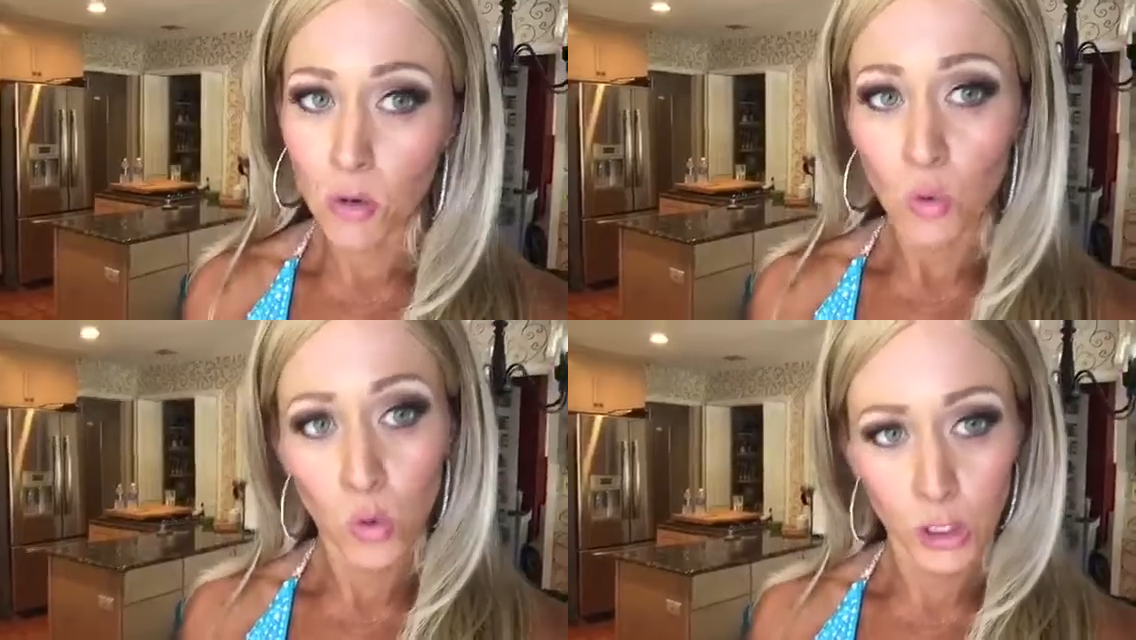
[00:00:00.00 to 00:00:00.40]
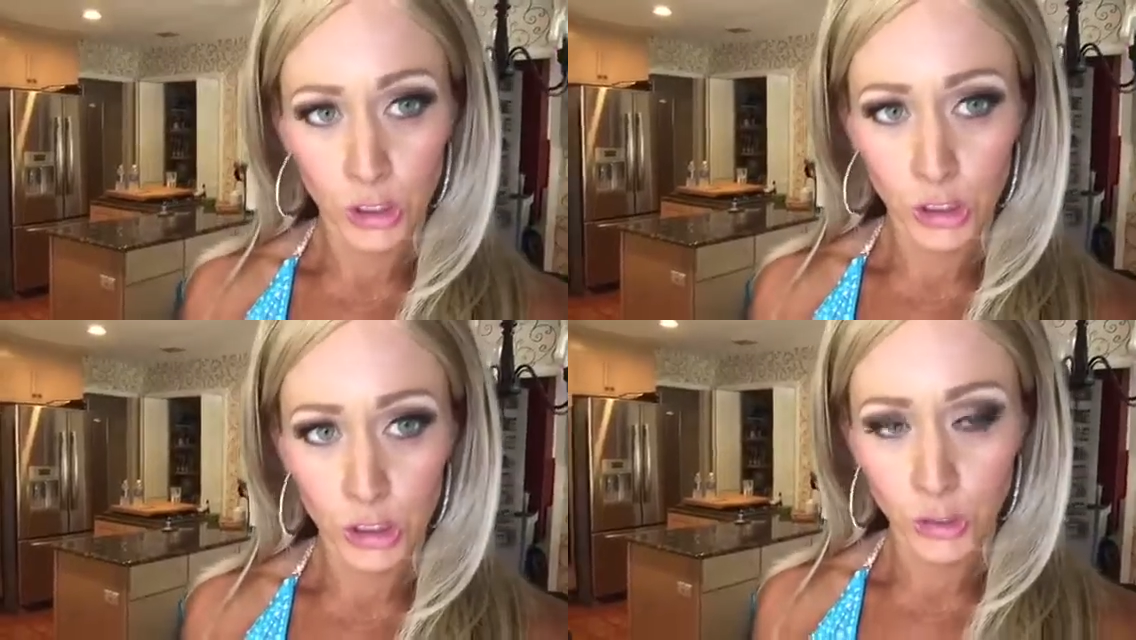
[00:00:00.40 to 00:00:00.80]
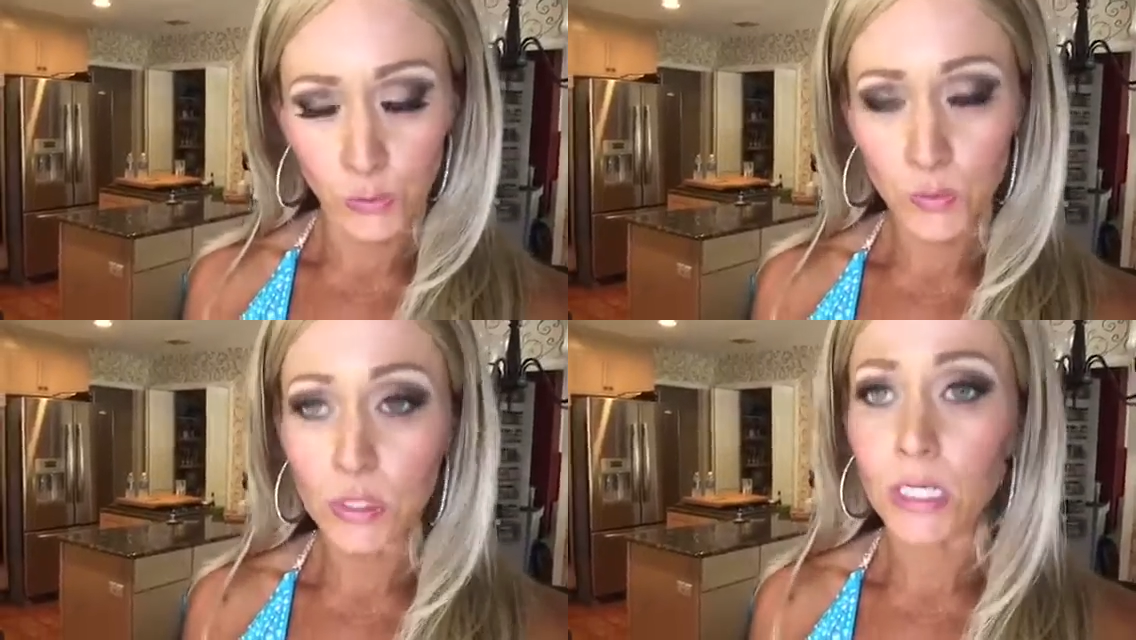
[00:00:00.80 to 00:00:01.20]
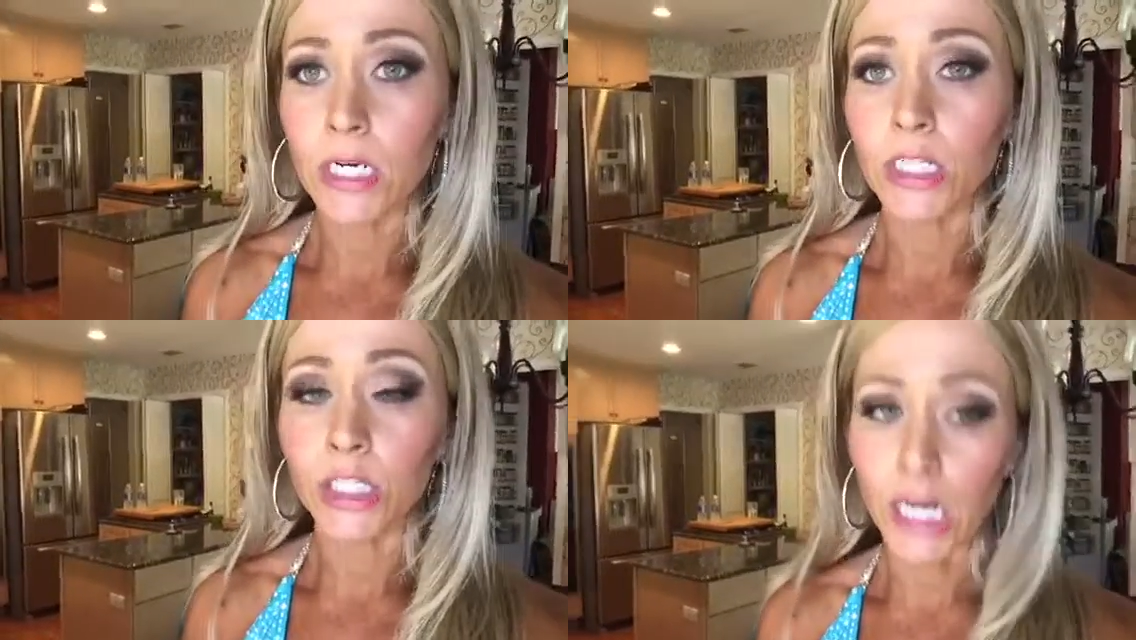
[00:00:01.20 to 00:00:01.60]
orange juice,
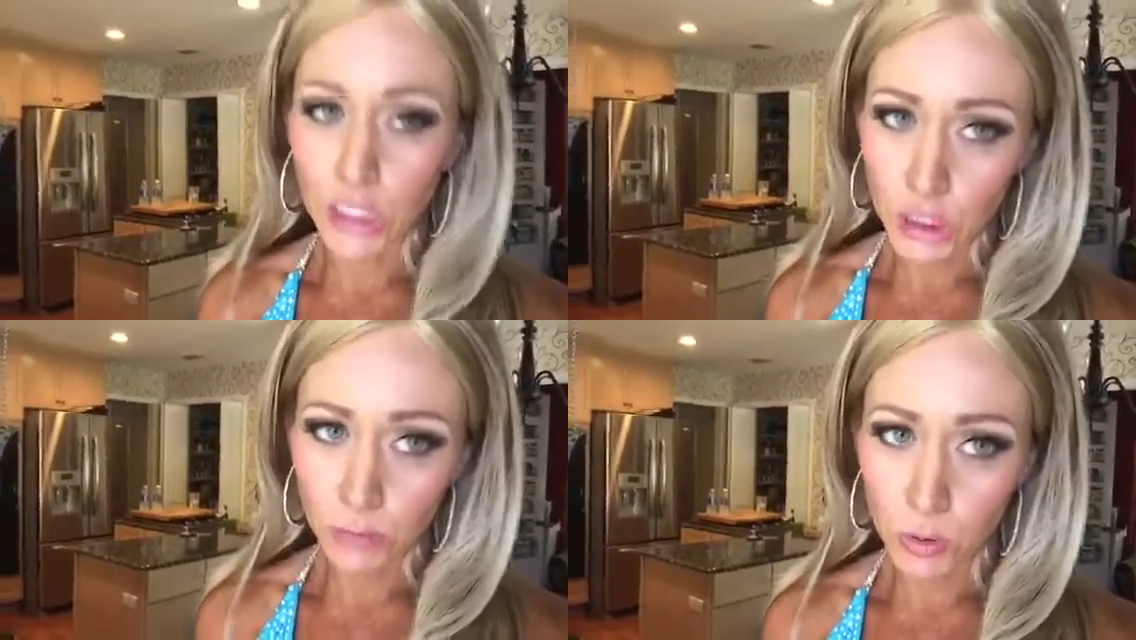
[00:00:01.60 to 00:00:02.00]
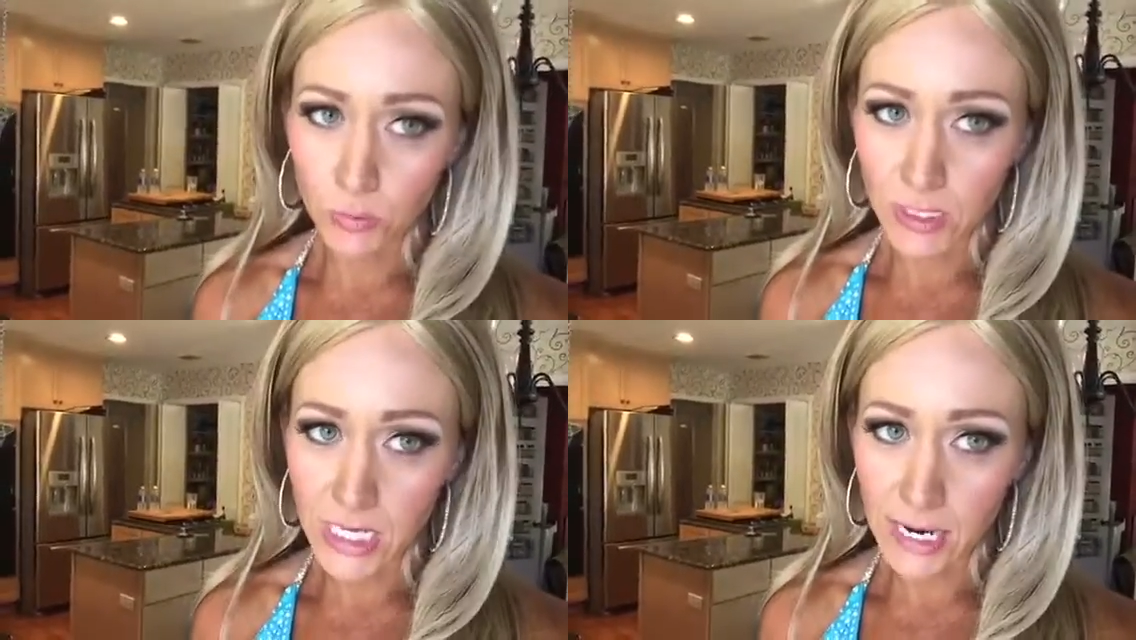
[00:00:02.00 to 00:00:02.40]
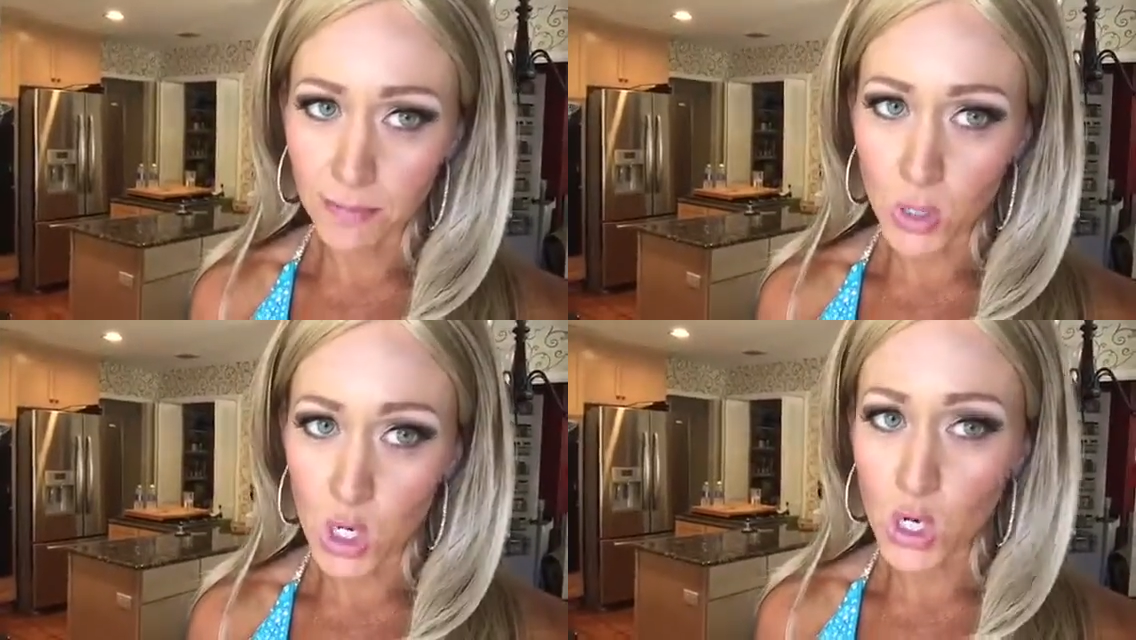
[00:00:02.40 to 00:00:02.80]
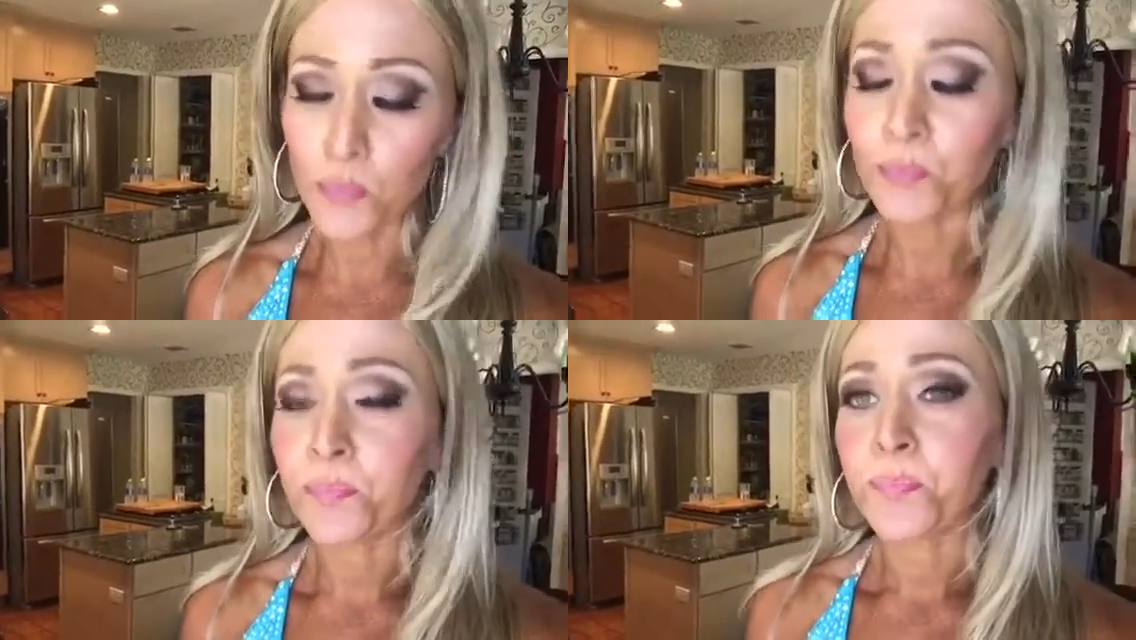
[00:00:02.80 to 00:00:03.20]
changed a poopy diaper.